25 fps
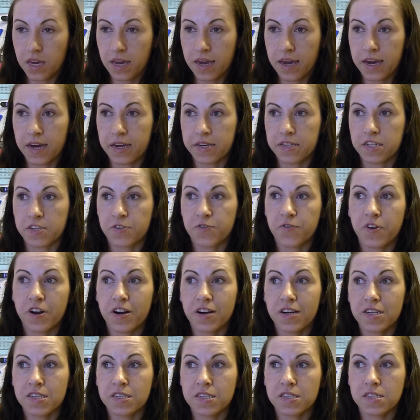And as
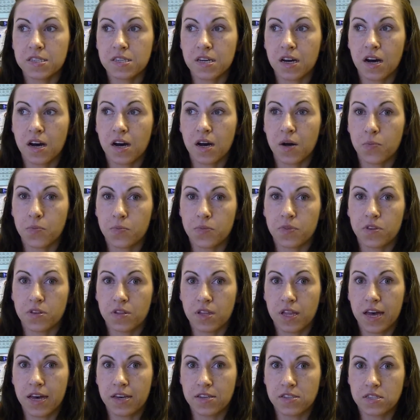far as the
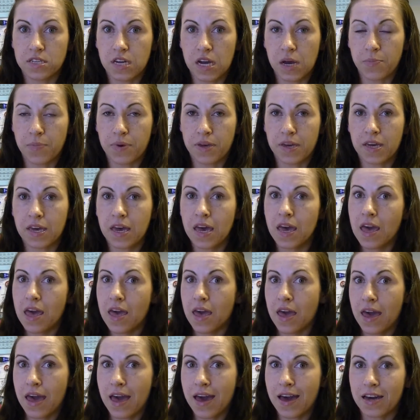last topic,
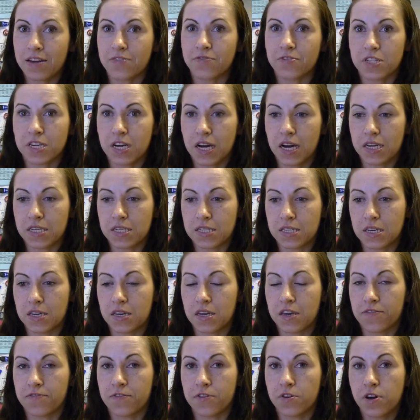
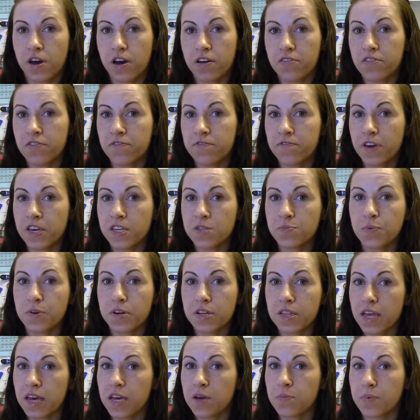advertising. If you have a
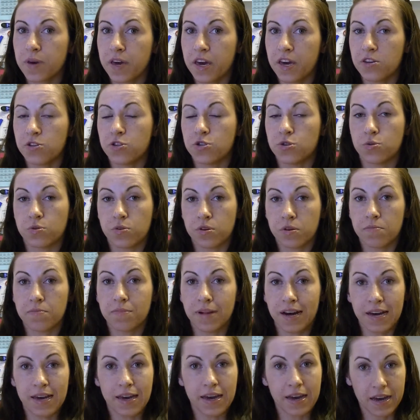Facebook like page, you can
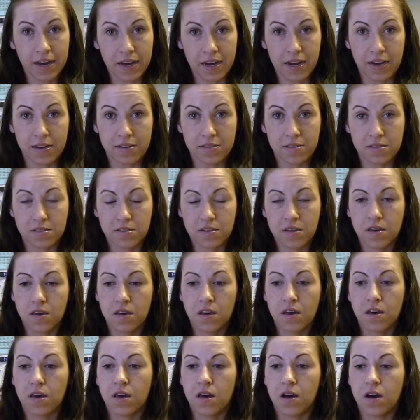buy ads.
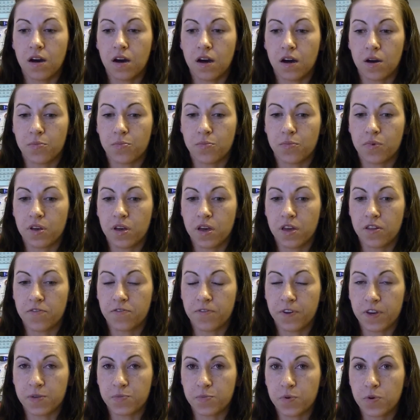And
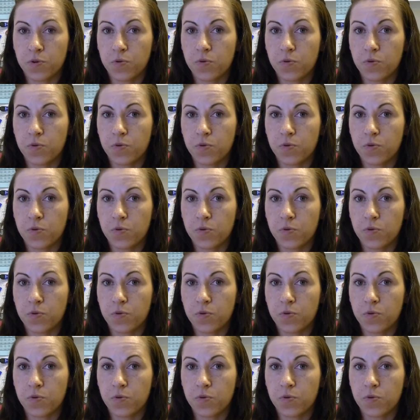Facebook